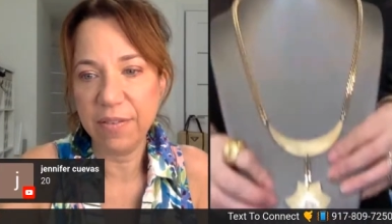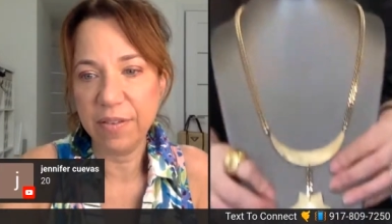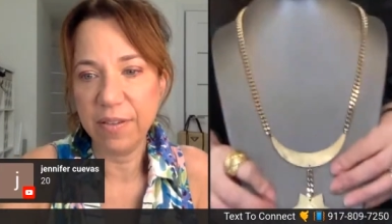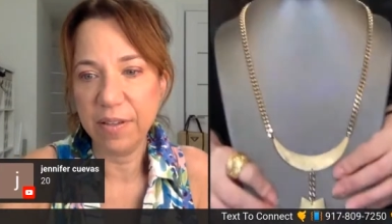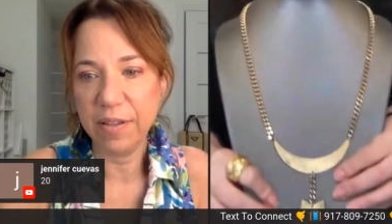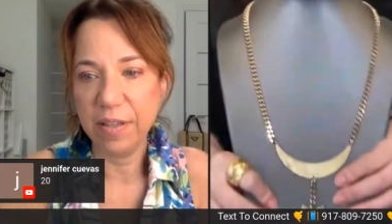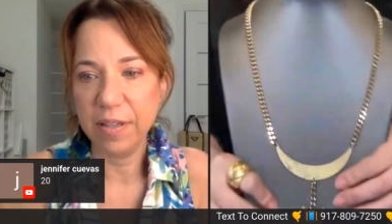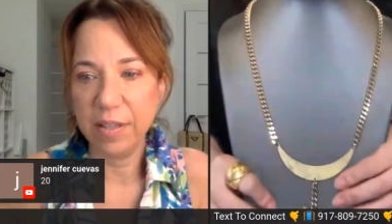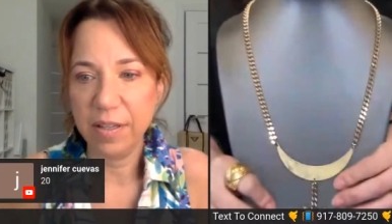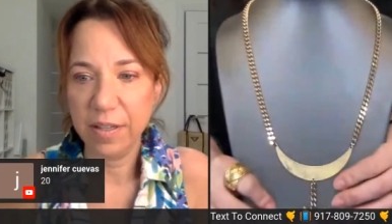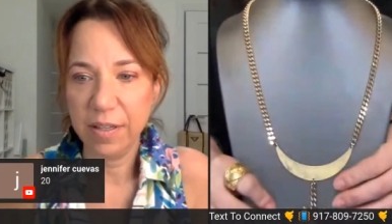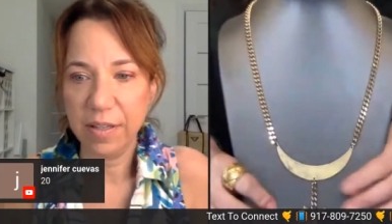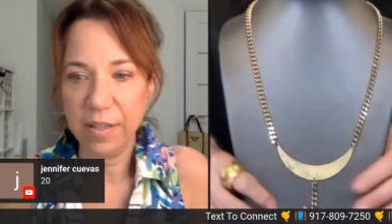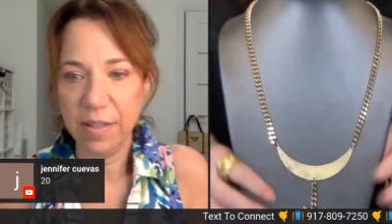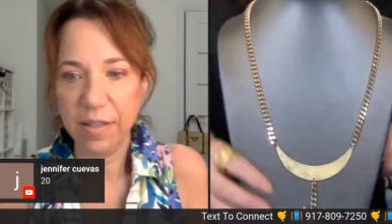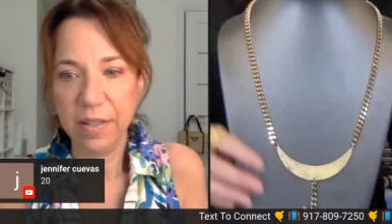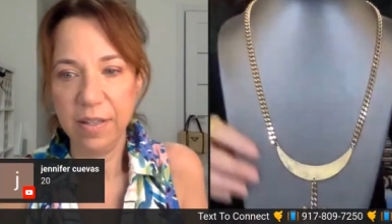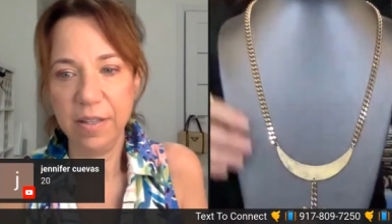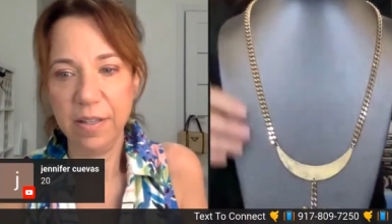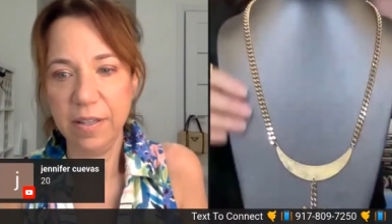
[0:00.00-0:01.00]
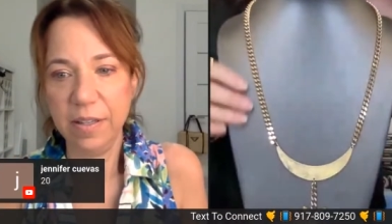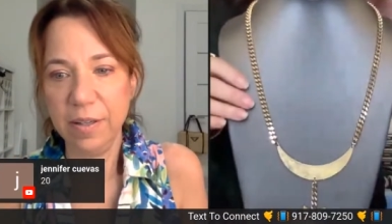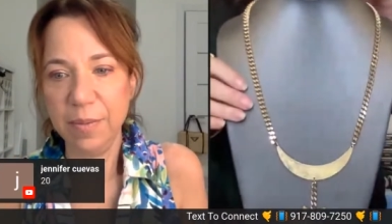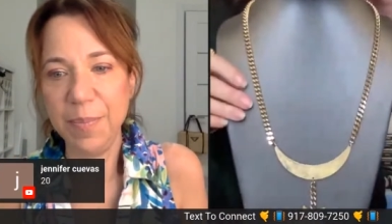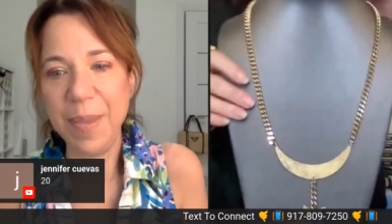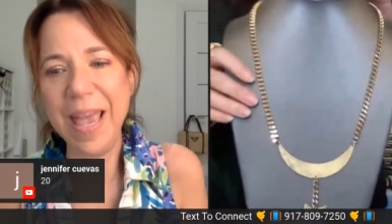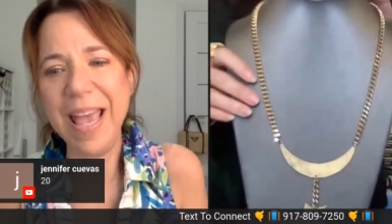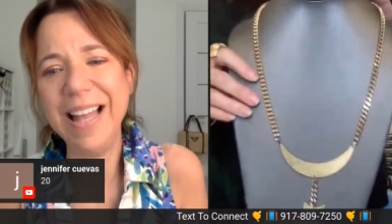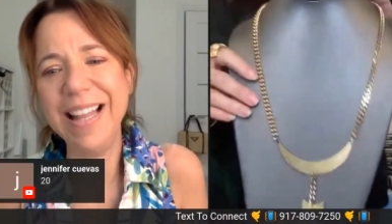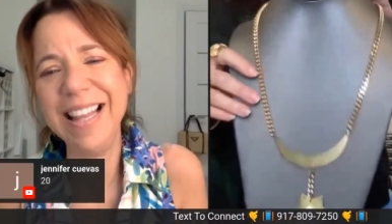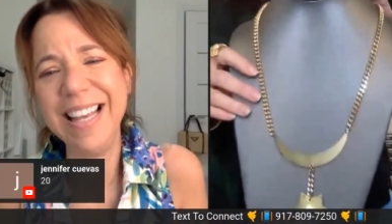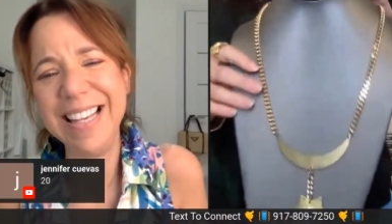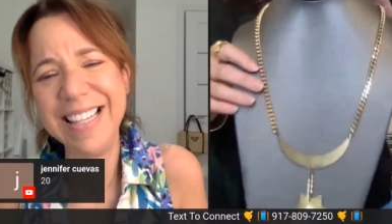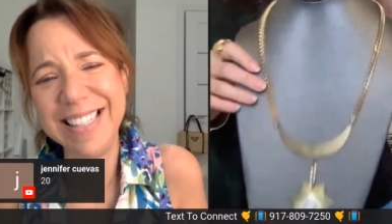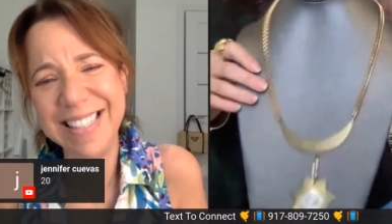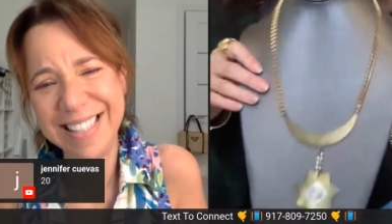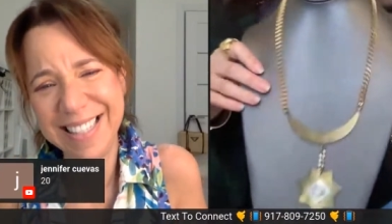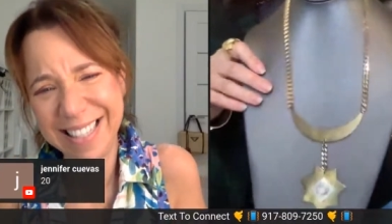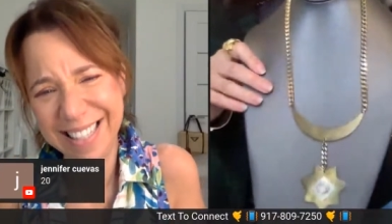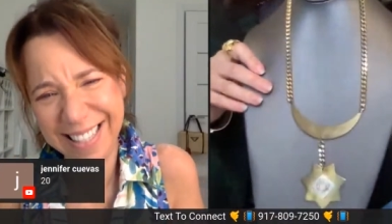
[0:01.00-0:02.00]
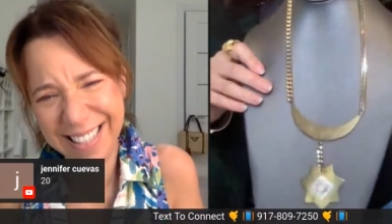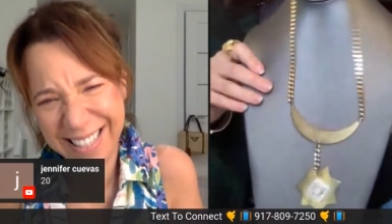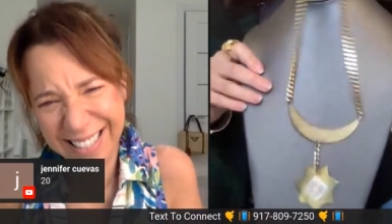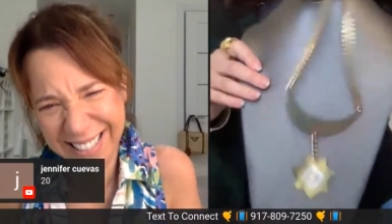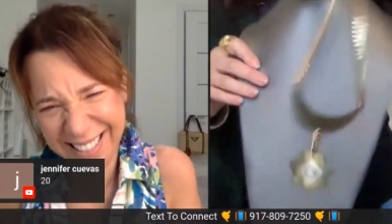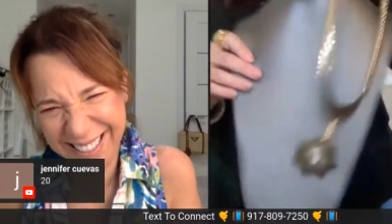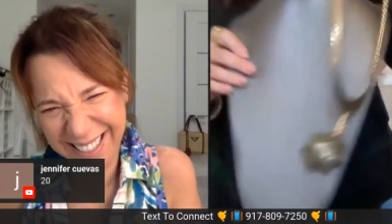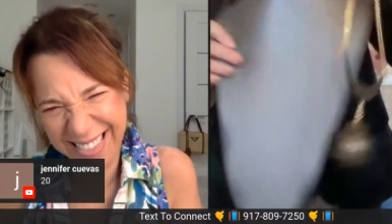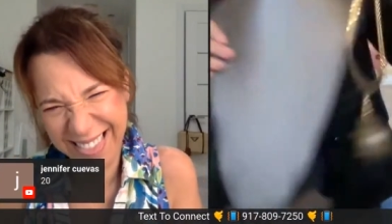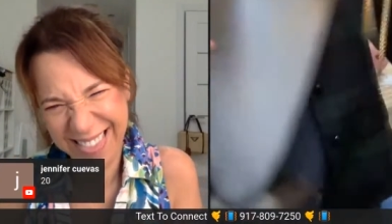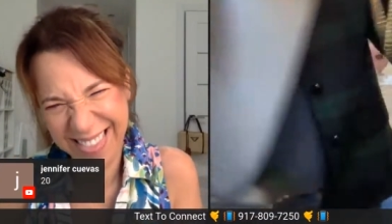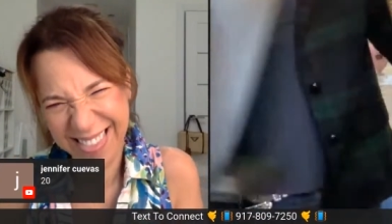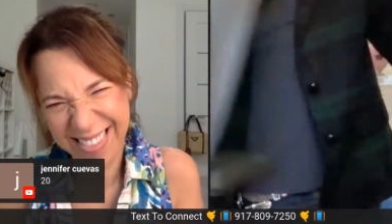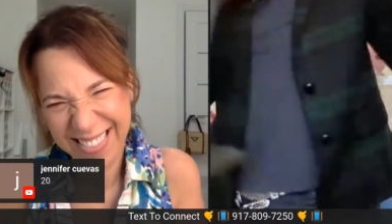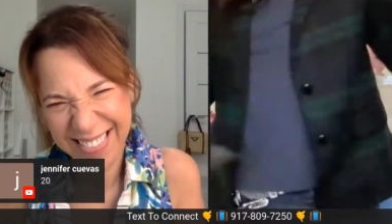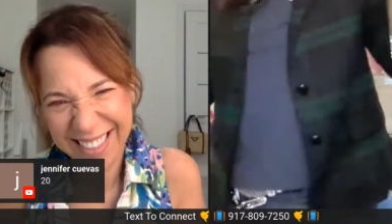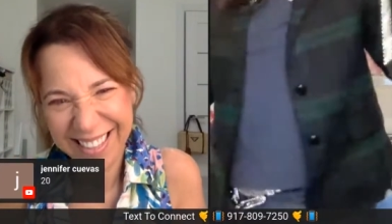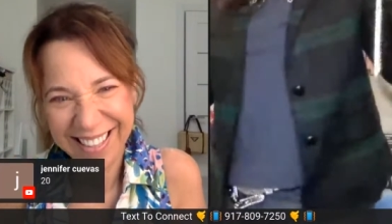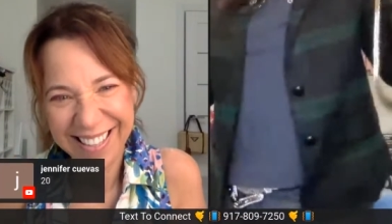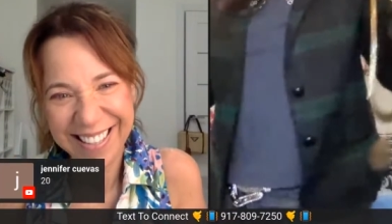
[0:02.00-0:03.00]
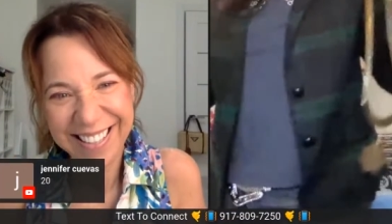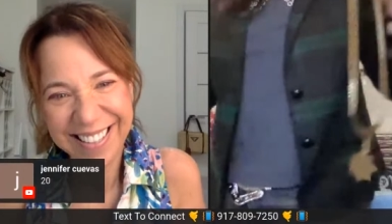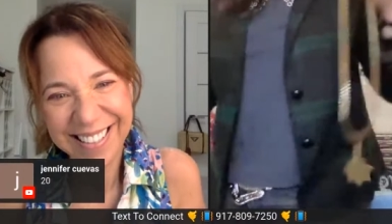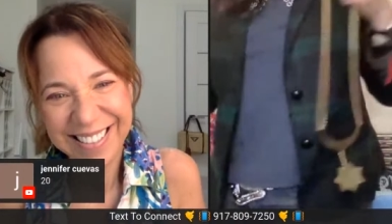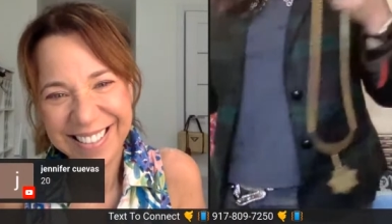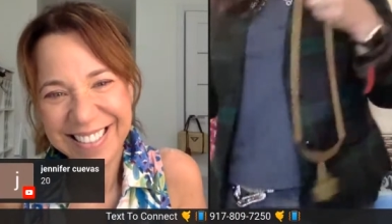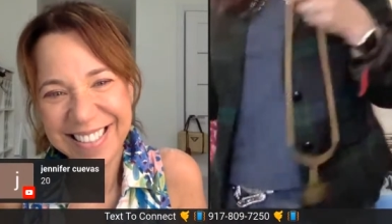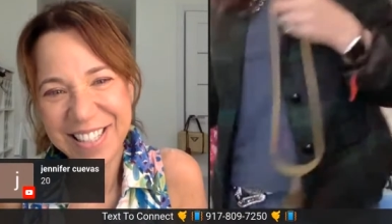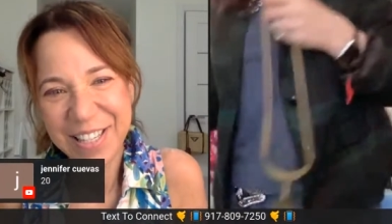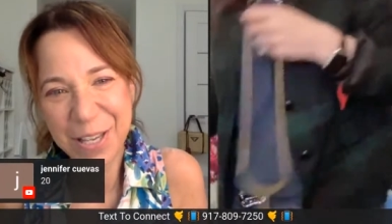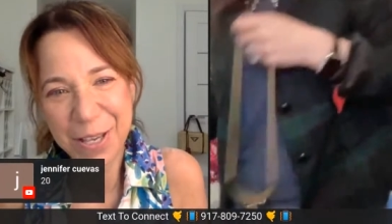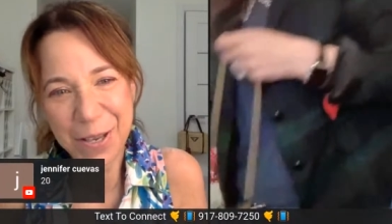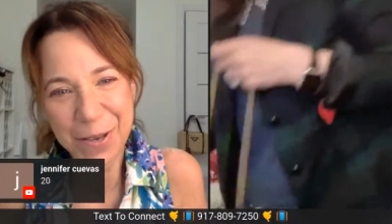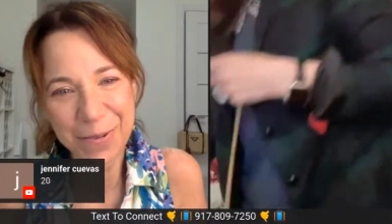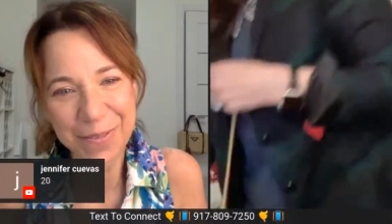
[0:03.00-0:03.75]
And I'm going to put it on myself.